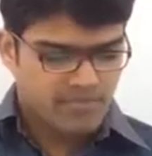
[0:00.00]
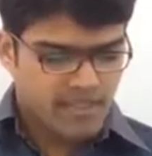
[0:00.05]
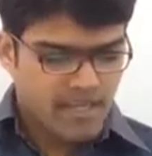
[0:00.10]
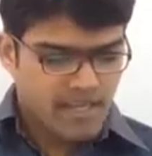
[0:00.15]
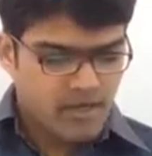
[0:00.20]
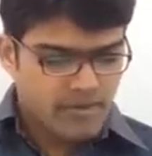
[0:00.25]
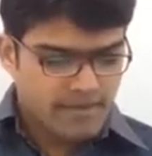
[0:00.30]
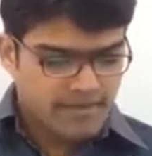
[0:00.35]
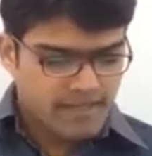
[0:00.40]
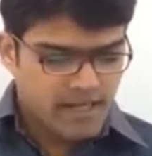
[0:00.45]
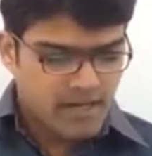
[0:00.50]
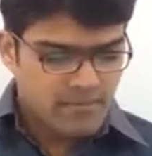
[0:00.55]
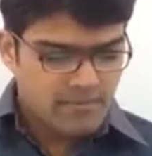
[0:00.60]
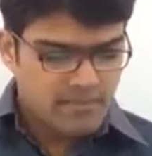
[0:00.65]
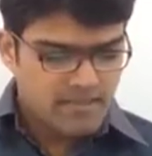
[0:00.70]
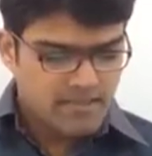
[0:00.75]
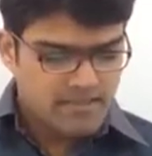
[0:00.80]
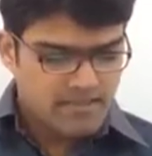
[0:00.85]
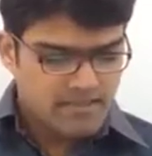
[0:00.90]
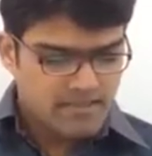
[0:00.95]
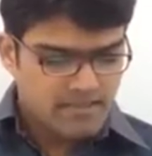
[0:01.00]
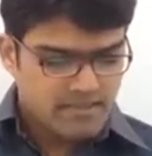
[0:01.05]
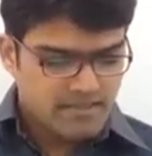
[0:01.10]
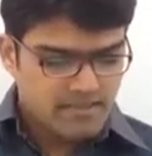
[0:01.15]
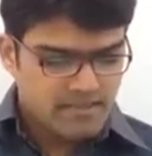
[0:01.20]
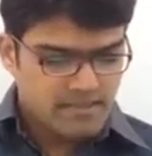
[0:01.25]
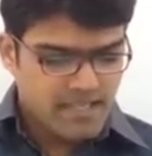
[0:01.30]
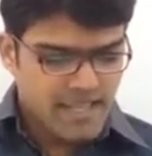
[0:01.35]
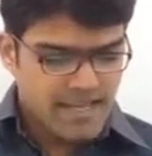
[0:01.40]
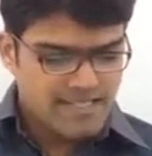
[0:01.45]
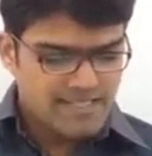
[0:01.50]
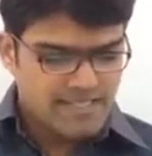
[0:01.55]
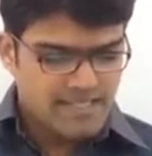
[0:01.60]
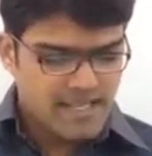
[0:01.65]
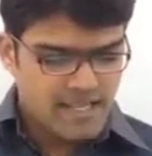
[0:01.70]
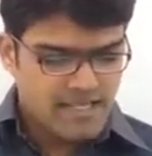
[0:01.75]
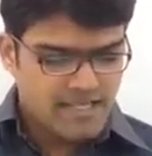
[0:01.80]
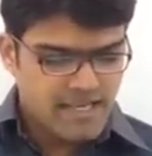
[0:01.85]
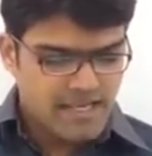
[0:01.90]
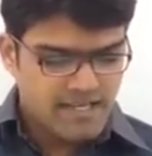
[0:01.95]
And look at the numbers
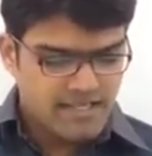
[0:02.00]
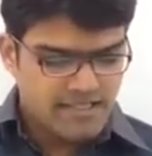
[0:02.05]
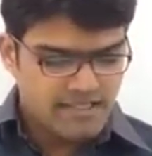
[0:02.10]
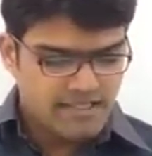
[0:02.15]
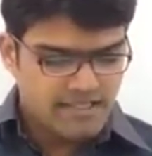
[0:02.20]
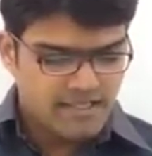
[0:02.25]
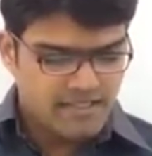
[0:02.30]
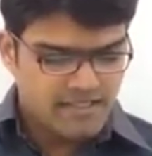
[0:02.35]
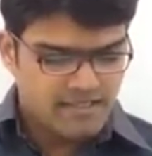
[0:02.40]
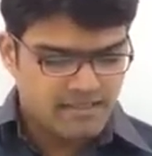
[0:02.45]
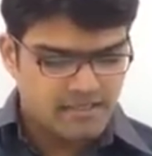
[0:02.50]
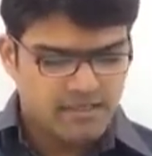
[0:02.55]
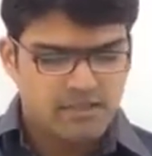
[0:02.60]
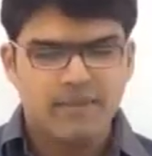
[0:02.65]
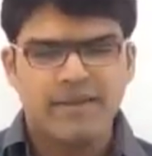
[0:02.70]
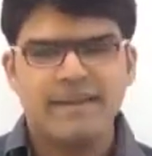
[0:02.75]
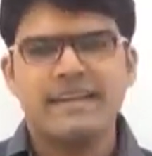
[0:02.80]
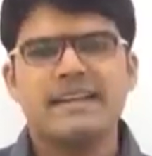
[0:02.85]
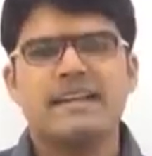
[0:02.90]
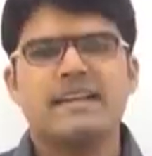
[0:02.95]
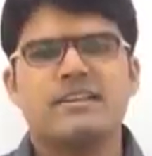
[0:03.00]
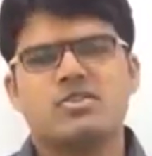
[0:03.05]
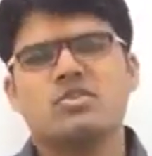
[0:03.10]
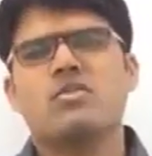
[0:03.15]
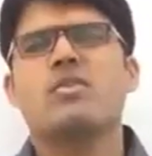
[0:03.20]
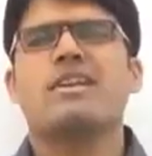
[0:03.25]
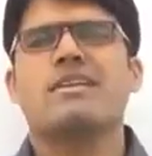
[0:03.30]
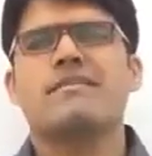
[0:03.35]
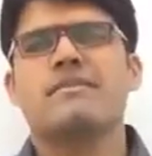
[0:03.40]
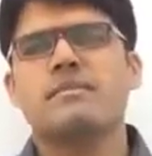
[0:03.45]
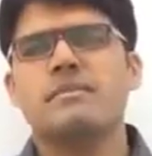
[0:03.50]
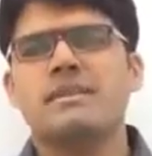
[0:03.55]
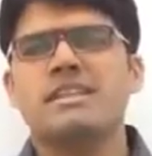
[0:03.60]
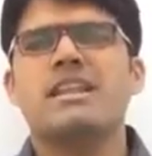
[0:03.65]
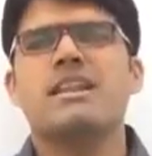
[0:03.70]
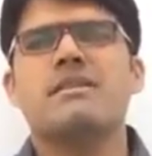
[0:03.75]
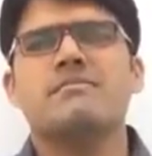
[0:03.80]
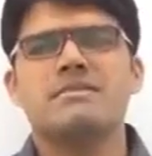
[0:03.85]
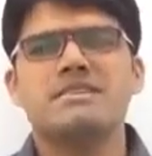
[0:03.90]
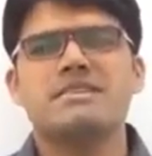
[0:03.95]
99, 80, 33, 28. So whatever be
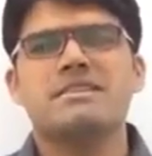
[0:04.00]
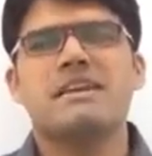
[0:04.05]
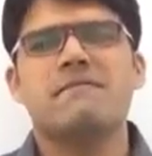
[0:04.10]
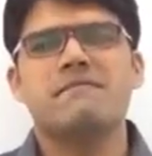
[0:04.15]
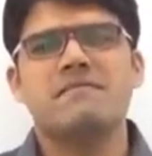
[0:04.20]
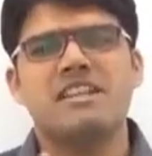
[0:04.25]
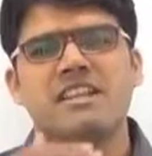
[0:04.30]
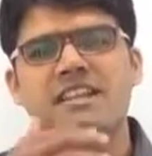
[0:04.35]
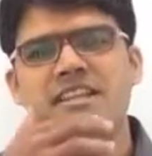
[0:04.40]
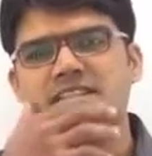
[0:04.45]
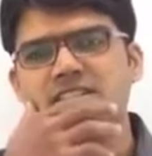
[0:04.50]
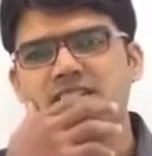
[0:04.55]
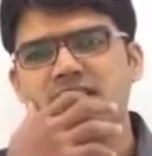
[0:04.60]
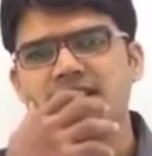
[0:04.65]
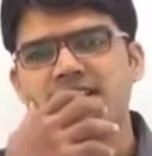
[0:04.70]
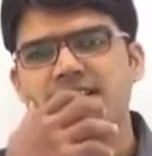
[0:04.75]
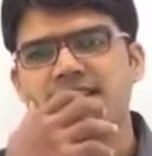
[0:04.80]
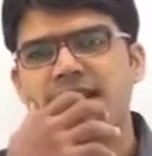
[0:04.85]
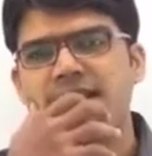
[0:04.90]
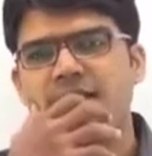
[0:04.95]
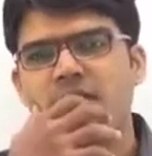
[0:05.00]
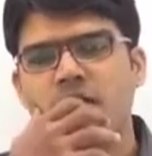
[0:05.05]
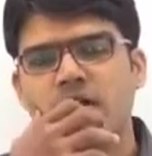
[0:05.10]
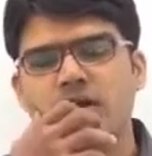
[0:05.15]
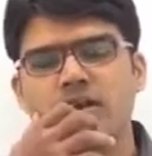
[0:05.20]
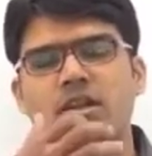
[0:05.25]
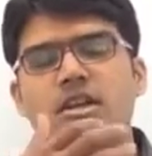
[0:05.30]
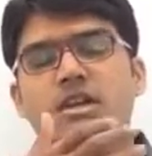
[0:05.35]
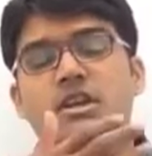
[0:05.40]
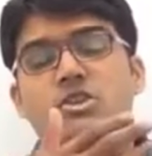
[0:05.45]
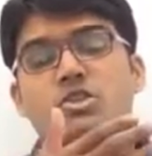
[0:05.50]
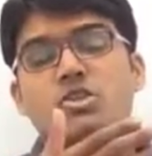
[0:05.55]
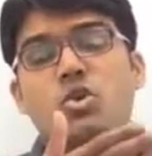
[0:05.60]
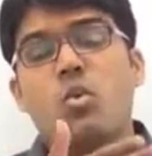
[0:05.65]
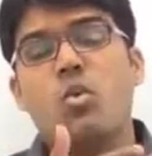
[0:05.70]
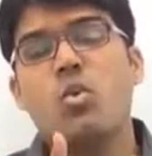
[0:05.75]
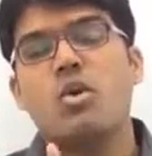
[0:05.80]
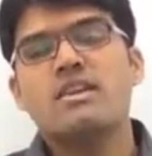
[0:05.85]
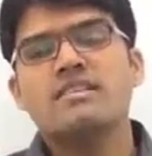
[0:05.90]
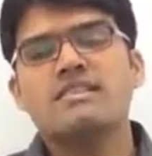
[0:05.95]
the numbers, they have been arranged in descending order.
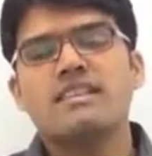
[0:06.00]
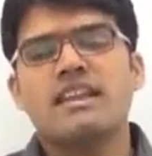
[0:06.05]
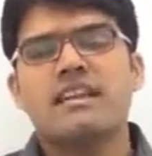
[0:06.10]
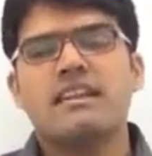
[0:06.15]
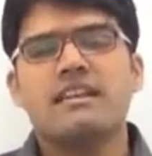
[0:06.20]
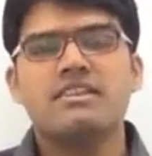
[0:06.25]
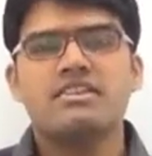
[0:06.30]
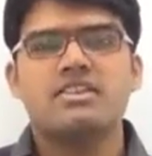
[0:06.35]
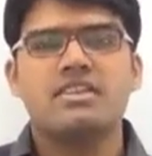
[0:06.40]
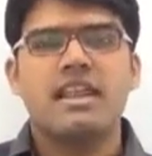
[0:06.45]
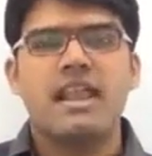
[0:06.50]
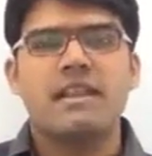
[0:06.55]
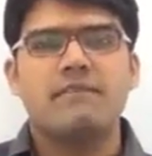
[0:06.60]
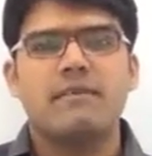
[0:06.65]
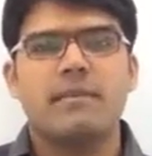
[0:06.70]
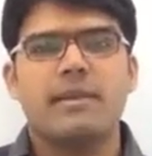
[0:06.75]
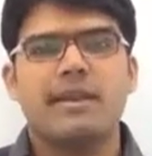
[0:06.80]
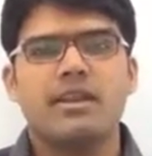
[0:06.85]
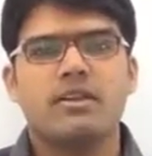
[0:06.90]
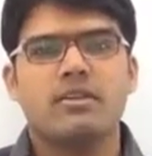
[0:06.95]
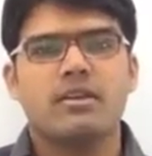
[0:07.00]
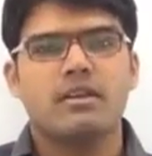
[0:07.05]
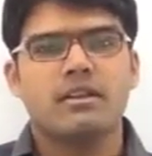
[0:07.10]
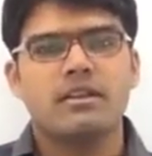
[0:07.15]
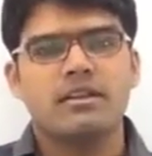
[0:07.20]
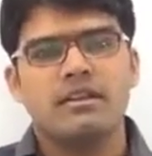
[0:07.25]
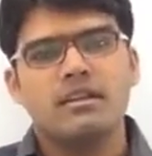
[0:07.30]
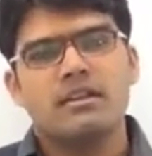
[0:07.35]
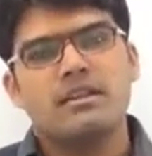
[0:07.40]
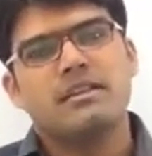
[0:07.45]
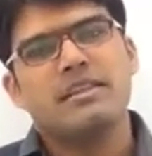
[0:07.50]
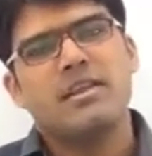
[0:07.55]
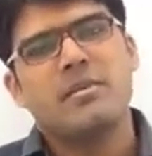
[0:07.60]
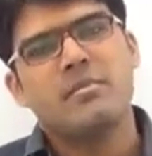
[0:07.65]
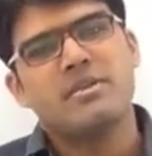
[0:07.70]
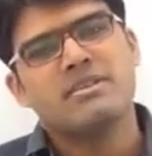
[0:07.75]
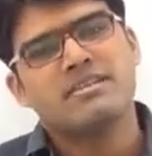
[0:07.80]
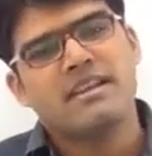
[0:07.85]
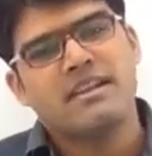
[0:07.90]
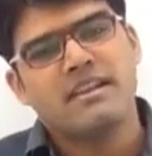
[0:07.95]
So words are arranged in alphabetical order,
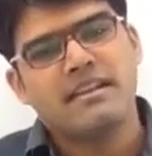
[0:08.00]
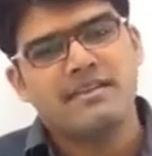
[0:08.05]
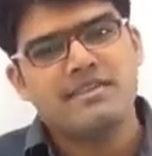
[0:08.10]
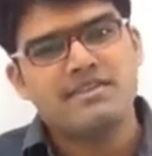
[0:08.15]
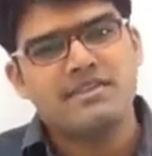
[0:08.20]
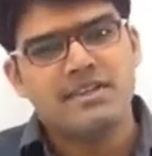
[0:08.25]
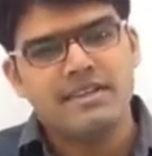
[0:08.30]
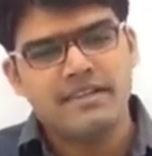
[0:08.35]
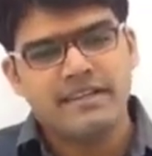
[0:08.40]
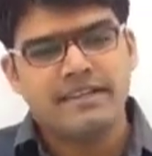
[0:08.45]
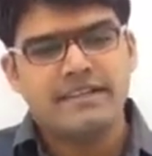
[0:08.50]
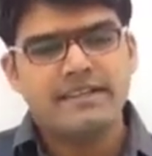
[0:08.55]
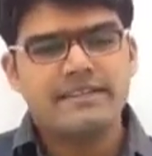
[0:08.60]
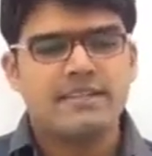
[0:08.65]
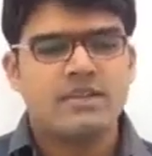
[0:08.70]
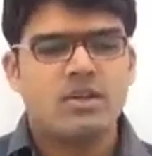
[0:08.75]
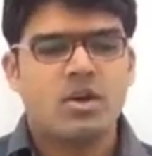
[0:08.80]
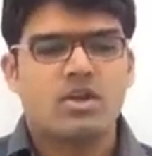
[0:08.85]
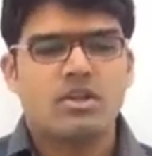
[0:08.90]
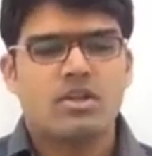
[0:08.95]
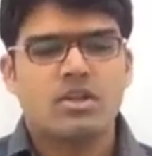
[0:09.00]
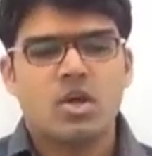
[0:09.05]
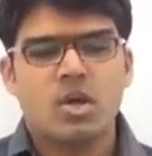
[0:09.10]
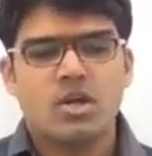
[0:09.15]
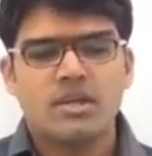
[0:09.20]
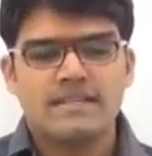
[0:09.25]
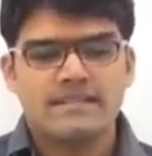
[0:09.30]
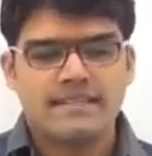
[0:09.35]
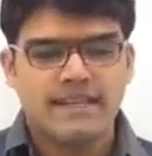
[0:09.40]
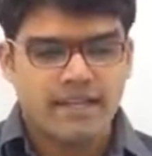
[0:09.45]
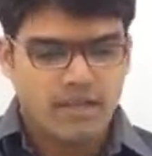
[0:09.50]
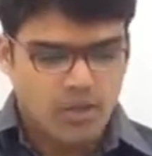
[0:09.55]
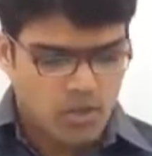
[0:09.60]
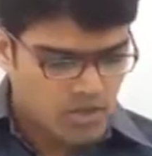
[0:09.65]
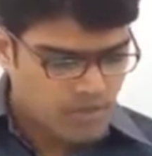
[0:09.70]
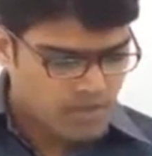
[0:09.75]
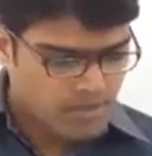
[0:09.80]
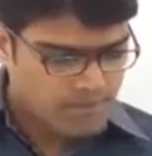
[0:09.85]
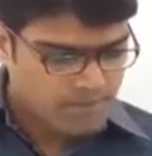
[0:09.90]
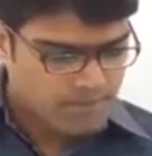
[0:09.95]
numbers are arranged in decreasing order or descending
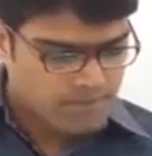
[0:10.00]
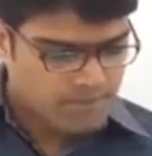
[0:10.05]
order.